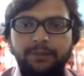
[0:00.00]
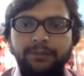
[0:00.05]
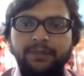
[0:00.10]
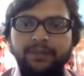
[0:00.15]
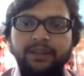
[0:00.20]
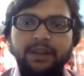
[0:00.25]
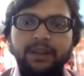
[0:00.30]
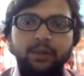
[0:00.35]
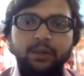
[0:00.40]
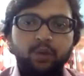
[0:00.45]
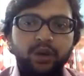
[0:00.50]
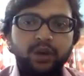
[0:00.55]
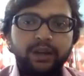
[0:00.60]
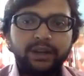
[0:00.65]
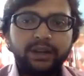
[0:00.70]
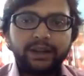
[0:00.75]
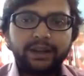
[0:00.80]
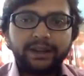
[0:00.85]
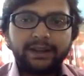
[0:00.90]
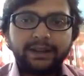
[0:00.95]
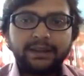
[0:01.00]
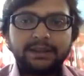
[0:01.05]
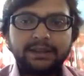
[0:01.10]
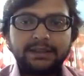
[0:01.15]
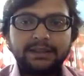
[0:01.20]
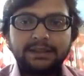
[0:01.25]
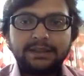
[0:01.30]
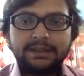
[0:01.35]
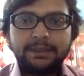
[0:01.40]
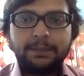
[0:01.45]
converting
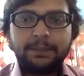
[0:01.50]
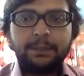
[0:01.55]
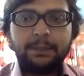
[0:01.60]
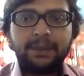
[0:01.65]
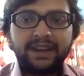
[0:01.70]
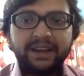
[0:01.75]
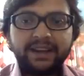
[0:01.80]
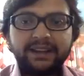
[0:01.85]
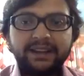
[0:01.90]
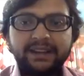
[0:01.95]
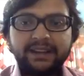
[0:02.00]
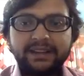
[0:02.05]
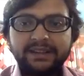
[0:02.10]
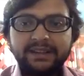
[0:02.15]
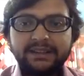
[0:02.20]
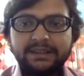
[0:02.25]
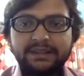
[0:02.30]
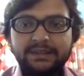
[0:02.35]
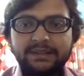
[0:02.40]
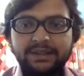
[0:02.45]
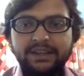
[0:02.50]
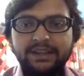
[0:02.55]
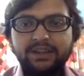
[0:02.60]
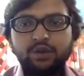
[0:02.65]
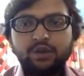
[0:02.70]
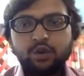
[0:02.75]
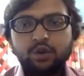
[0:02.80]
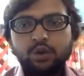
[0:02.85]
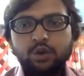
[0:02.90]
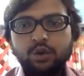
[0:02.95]
plain text
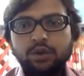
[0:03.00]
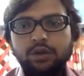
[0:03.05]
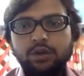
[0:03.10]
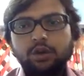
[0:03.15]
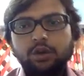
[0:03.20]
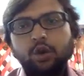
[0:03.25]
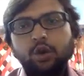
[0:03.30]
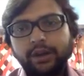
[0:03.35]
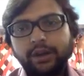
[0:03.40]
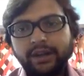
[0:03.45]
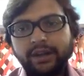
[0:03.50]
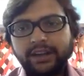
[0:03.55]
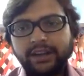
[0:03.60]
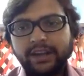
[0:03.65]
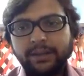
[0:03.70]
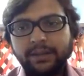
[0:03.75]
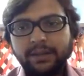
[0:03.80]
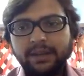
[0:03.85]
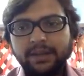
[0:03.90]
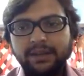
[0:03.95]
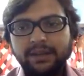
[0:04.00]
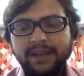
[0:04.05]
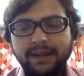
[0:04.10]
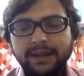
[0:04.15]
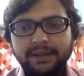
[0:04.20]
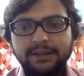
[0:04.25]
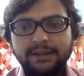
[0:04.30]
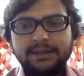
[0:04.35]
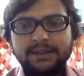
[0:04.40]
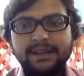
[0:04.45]
into non-readable,
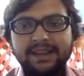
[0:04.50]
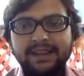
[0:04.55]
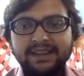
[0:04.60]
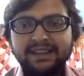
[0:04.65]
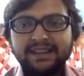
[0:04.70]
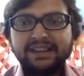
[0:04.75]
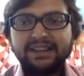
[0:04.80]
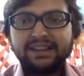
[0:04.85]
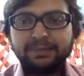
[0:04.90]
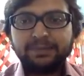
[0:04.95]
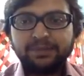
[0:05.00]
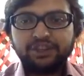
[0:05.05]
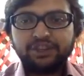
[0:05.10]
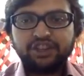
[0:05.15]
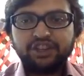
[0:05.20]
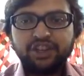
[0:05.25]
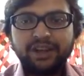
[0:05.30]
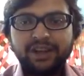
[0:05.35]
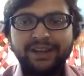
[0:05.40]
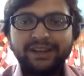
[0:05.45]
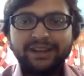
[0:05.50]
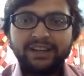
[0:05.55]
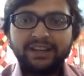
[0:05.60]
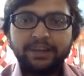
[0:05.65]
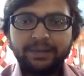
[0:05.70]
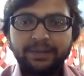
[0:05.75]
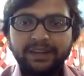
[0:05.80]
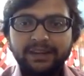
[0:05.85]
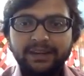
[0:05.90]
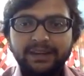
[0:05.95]
that is
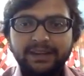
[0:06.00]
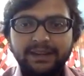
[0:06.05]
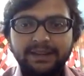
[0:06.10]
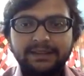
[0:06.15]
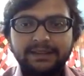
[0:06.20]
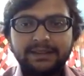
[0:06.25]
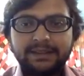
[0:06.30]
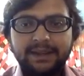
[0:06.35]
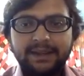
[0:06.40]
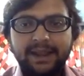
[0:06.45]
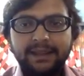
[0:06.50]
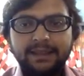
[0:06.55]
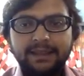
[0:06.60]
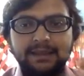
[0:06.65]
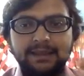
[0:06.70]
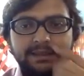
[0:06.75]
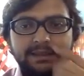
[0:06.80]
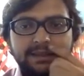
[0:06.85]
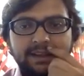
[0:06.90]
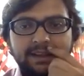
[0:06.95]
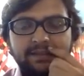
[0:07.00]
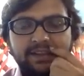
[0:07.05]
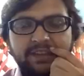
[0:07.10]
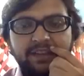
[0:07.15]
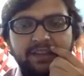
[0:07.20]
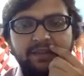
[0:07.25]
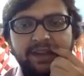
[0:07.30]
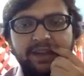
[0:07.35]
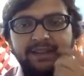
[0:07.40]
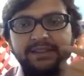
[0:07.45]
encrypted text, and the same way
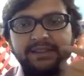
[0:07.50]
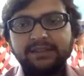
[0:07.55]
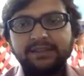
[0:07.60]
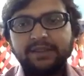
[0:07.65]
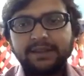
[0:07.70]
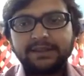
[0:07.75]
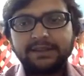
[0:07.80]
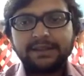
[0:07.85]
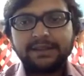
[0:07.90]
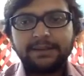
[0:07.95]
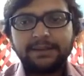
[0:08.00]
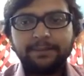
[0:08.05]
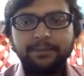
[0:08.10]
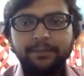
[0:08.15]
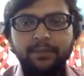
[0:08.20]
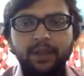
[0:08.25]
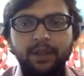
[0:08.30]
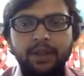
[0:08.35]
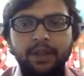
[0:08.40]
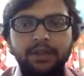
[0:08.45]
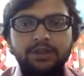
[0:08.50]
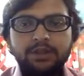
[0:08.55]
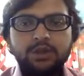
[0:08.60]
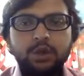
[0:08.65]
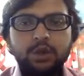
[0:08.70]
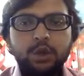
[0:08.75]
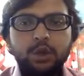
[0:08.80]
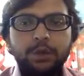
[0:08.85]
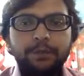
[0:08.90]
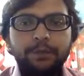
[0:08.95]
vice versa.
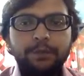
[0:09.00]
So